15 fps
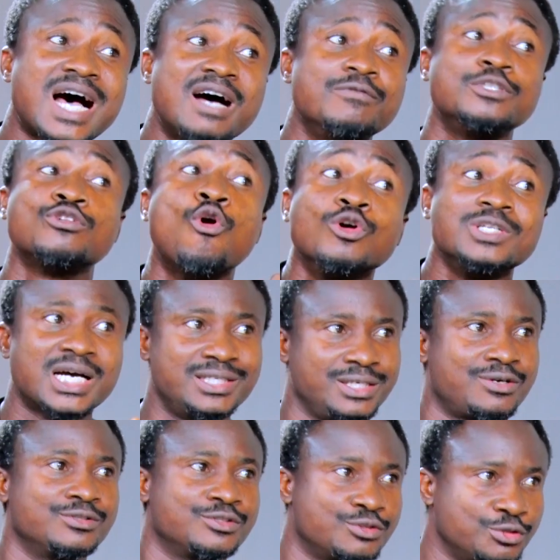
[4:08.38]
have it under the
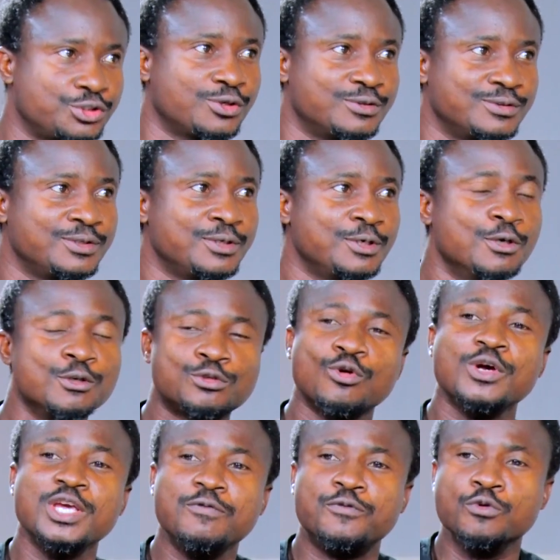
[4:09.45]
constitution. So
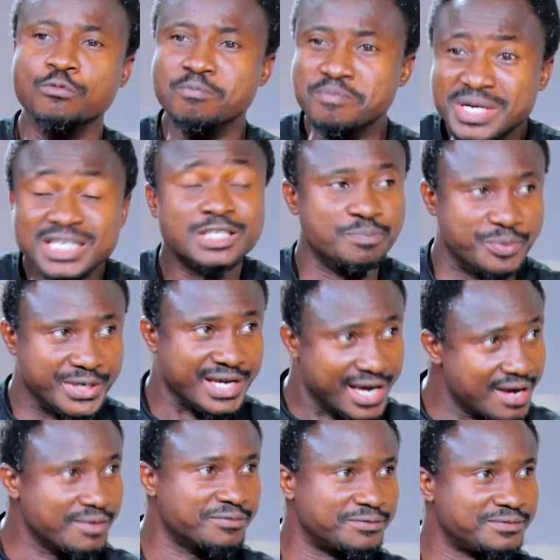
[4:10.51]
if you
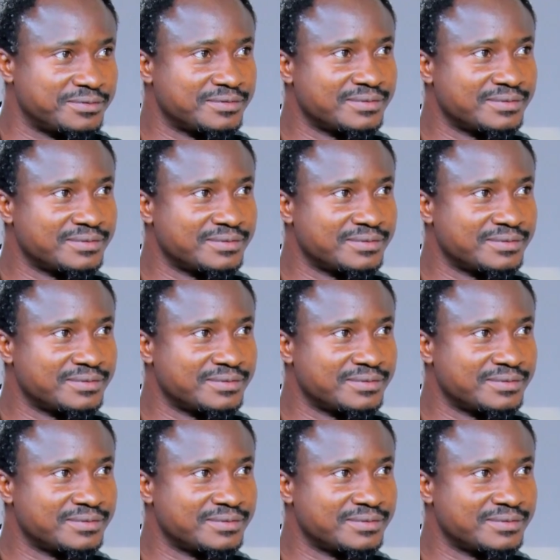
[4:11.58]
misbehave,